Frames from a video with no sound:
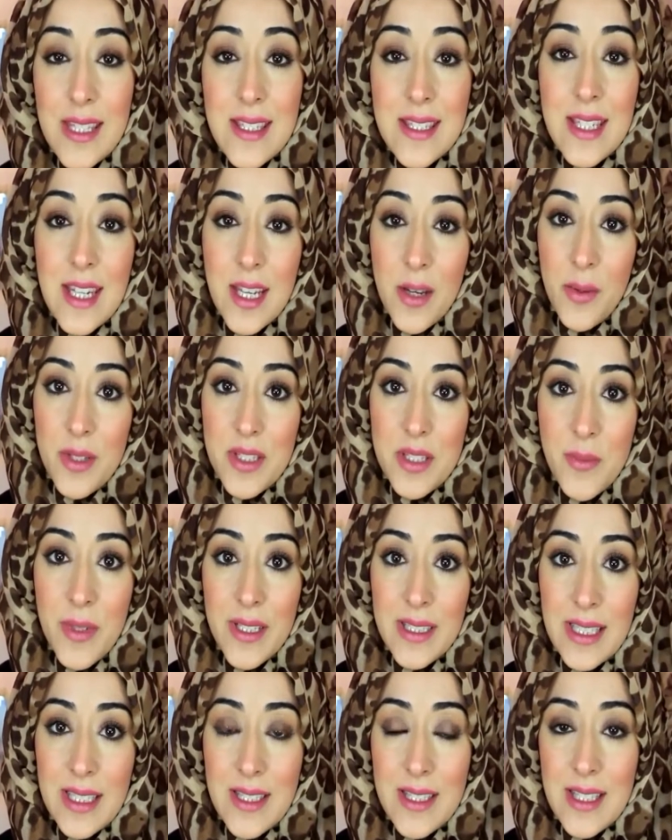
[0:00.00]
Yesterday I went
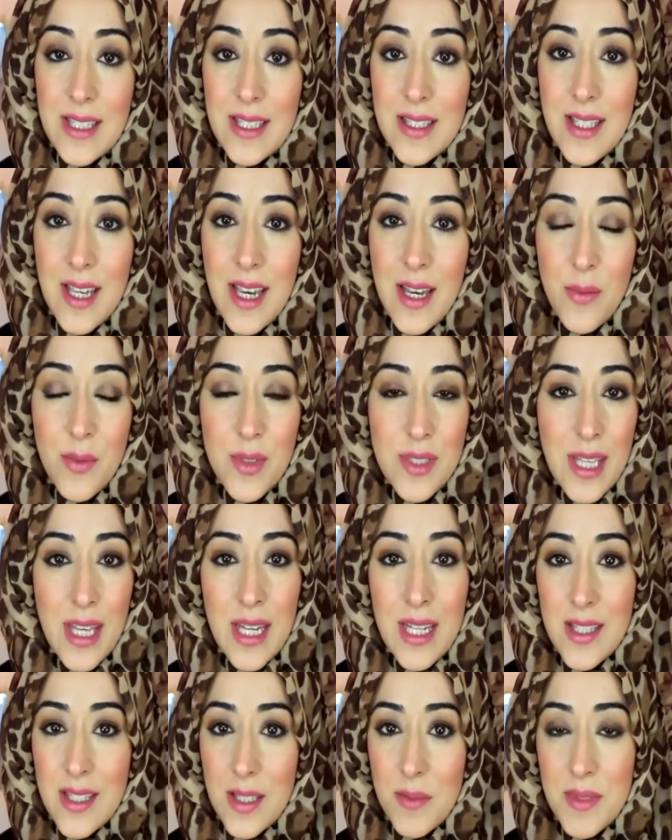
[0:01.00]
to my dentist. I was
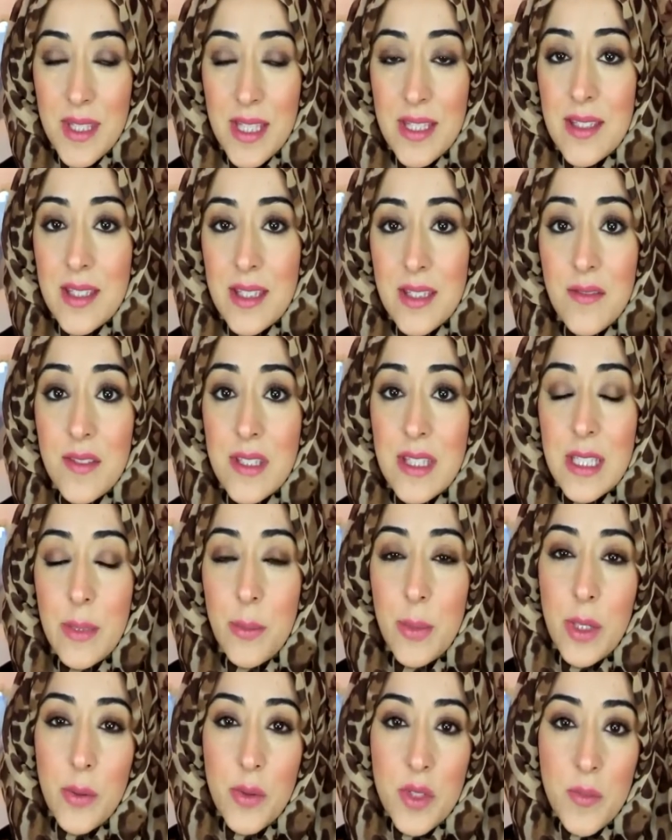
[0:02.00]
getting some
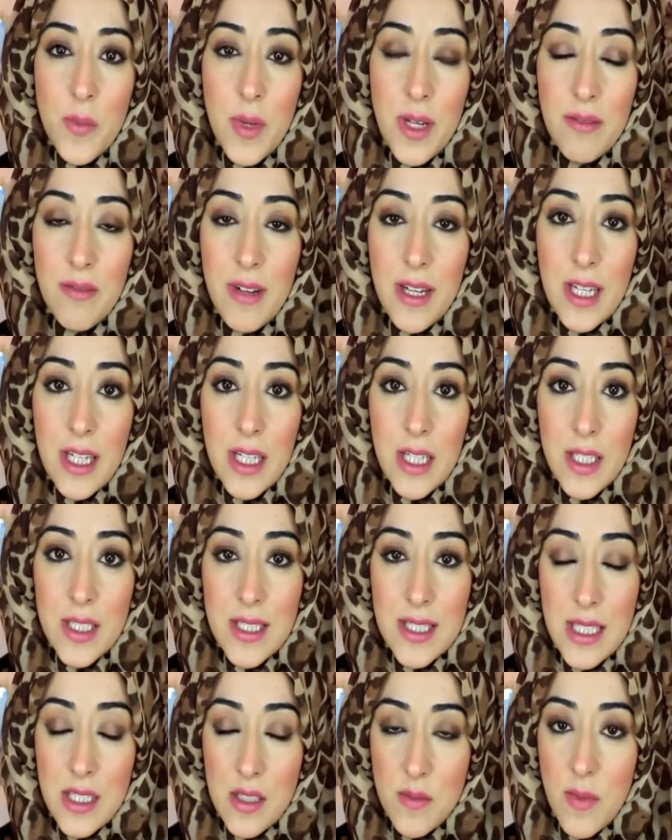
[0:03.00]
sensitivity, but it was my
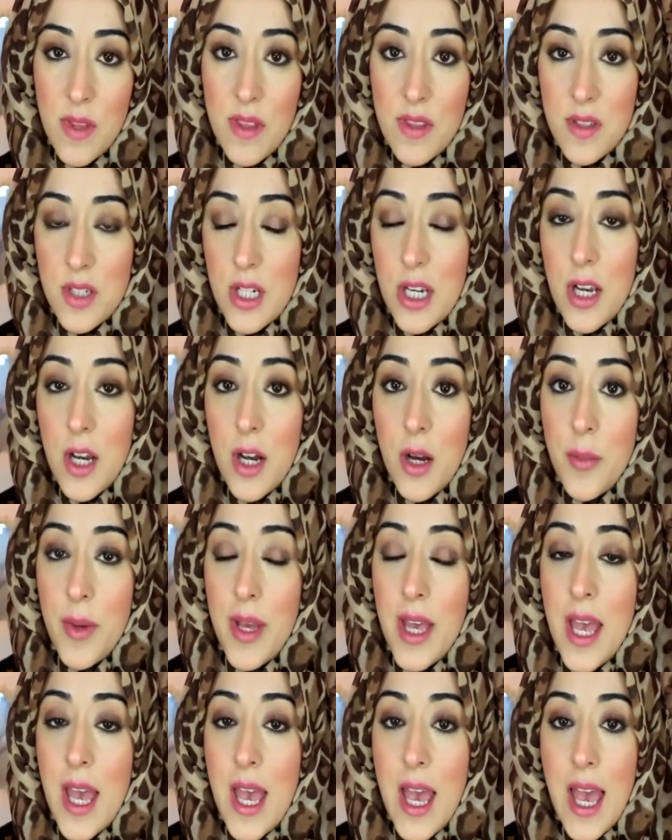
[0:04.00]
regular 6-month
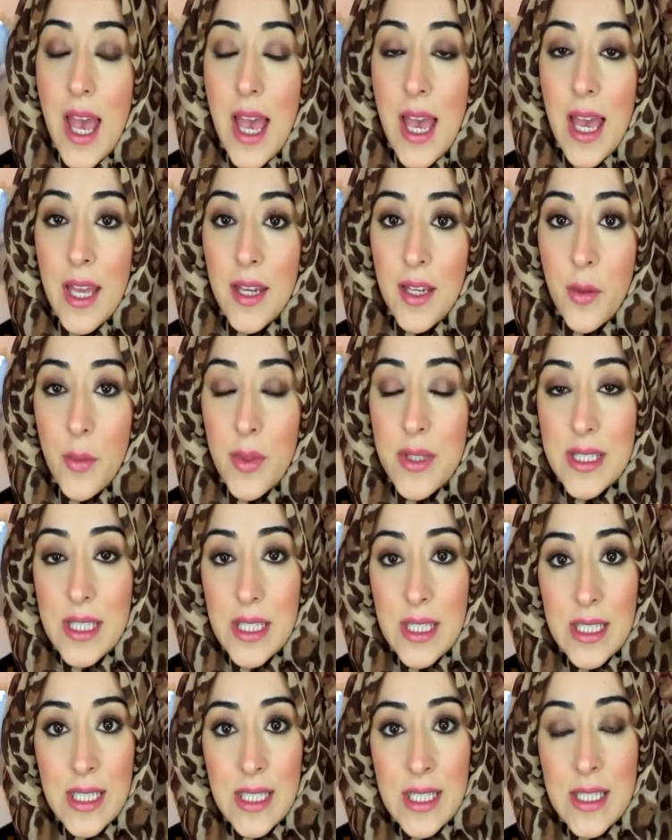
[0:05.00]
checkup, and I went
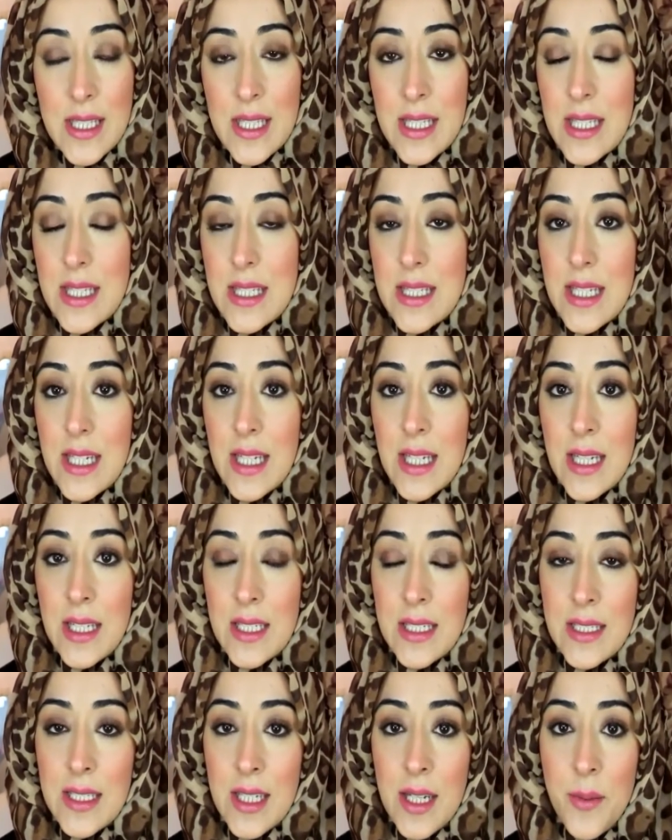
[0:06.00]
to the dentist
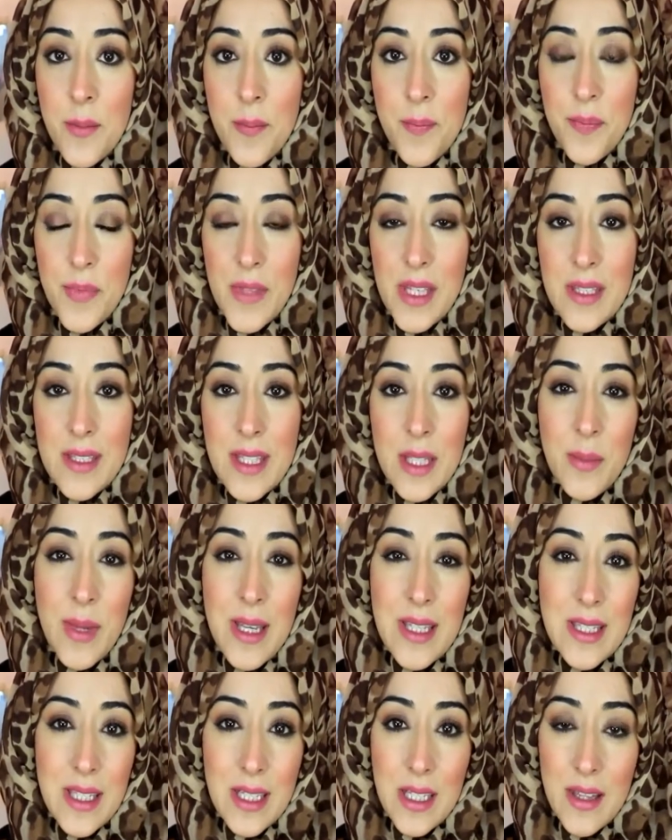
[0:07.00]
and he
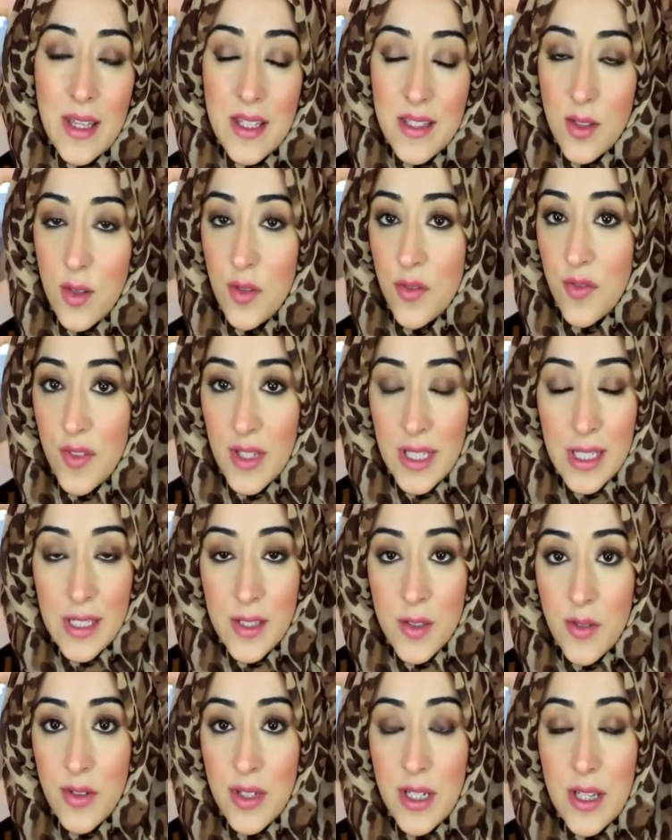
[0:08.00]
said basically there's no
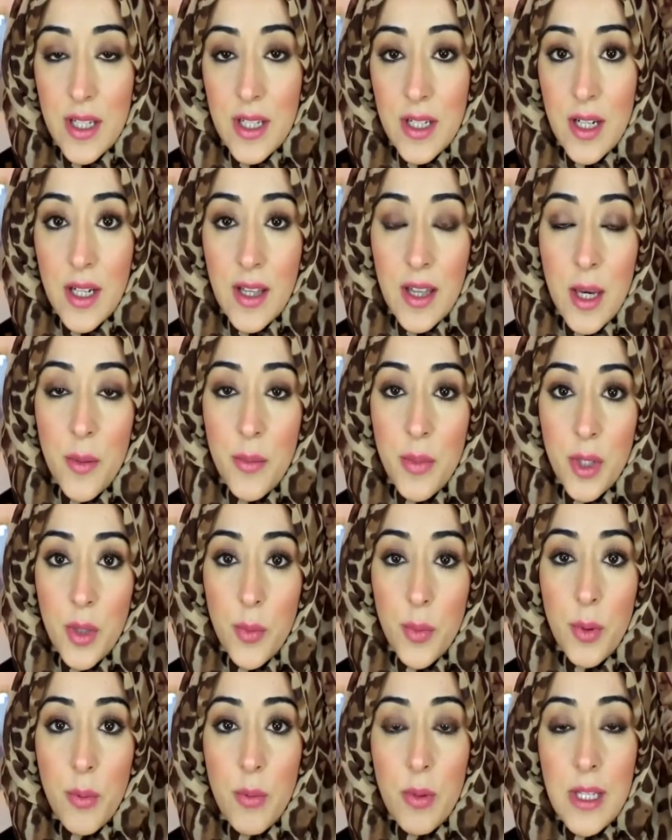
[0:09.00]
fillings or anything like that,
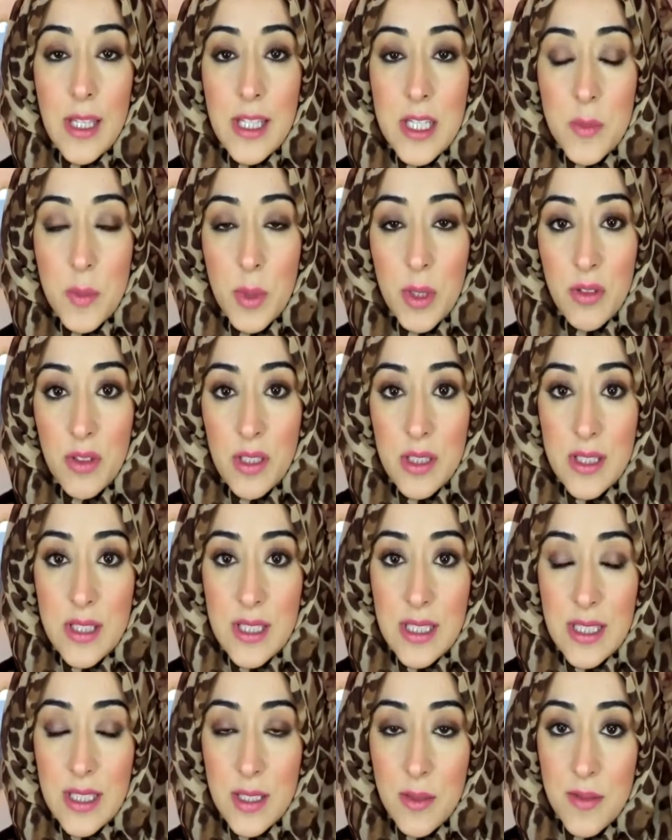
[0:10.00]
but you're probably
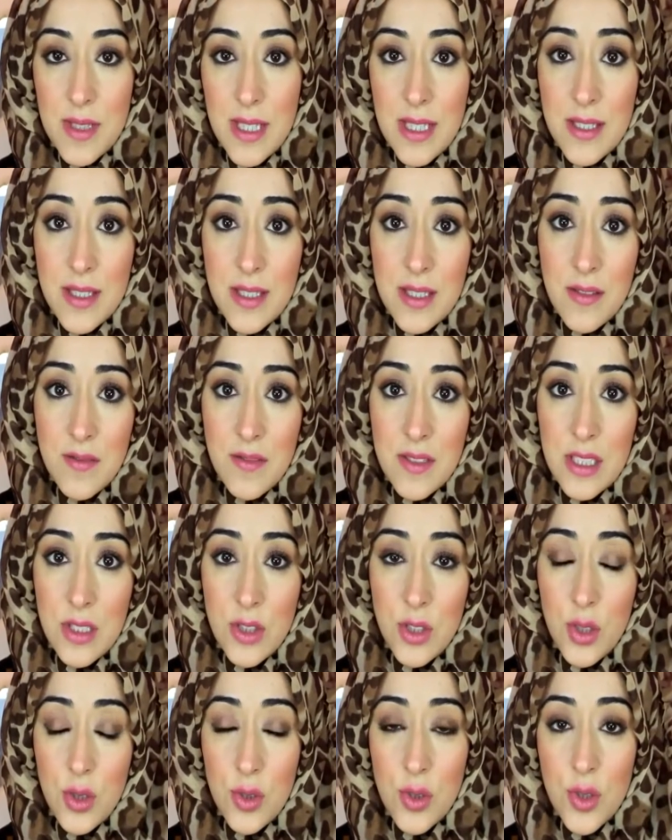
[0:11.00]
experiencing some
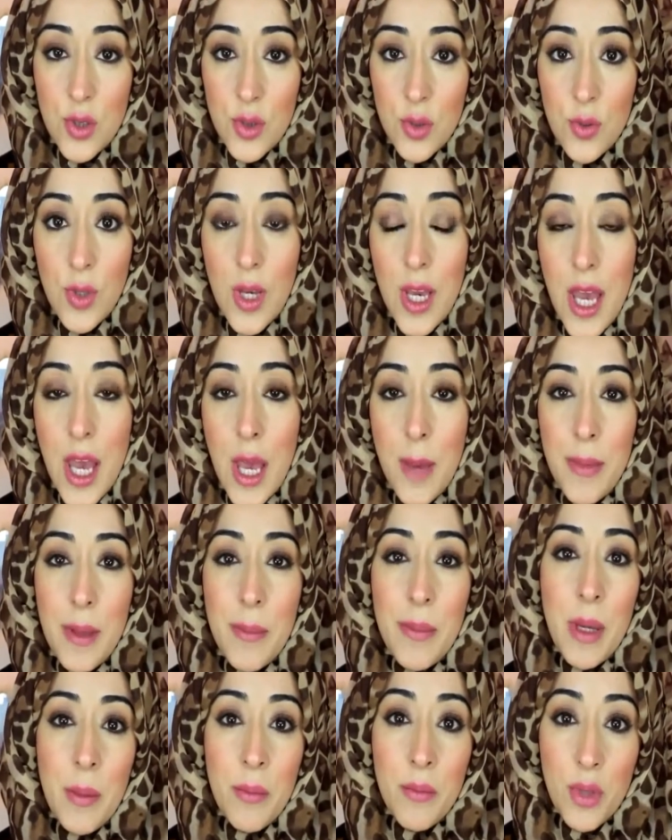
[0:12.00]
sensitivity due to
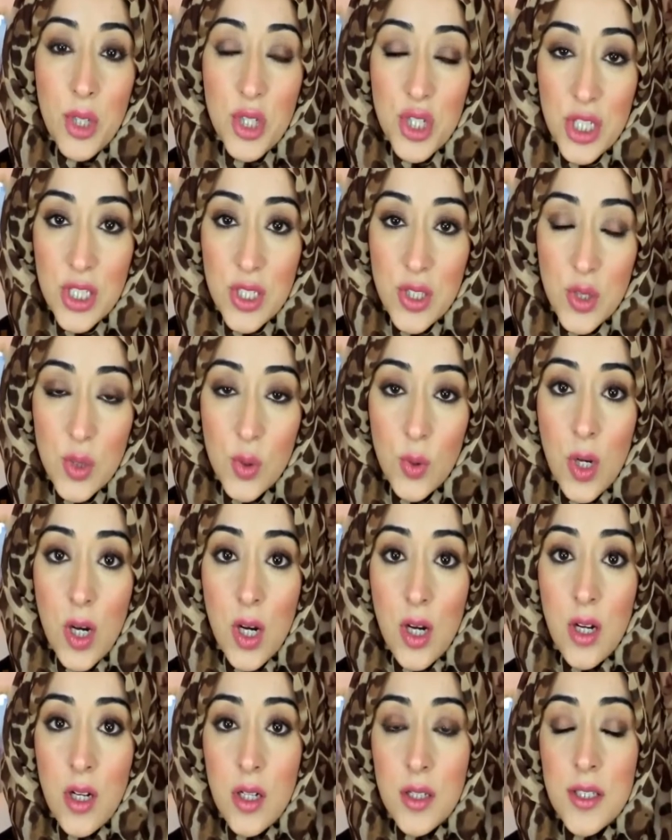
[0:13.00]
maybe I'm brushing too
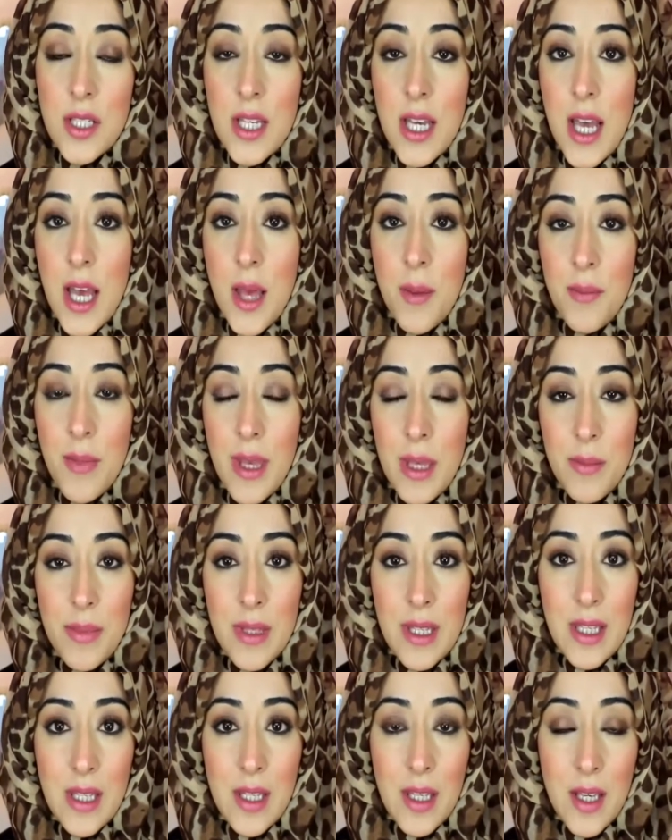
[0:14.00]
hard,
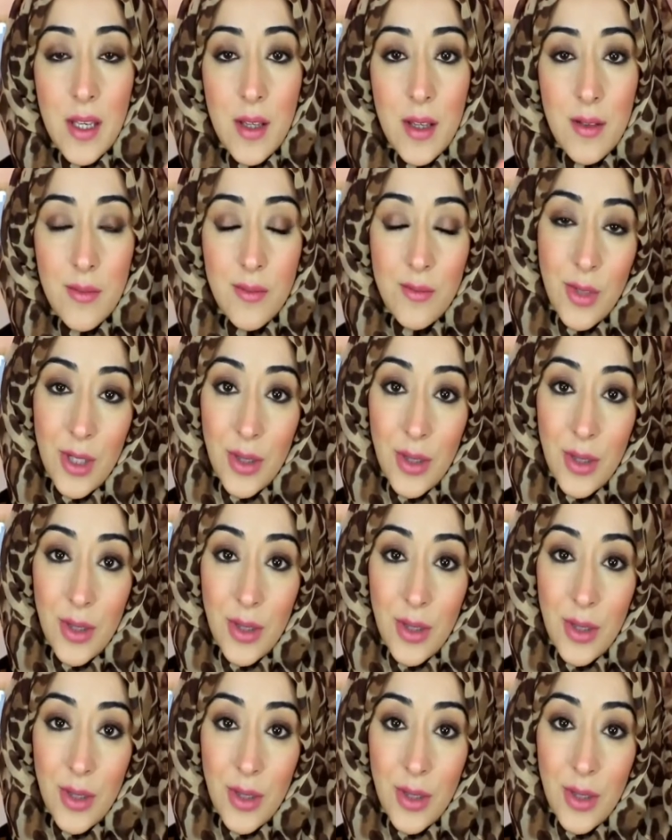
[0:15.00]
maybe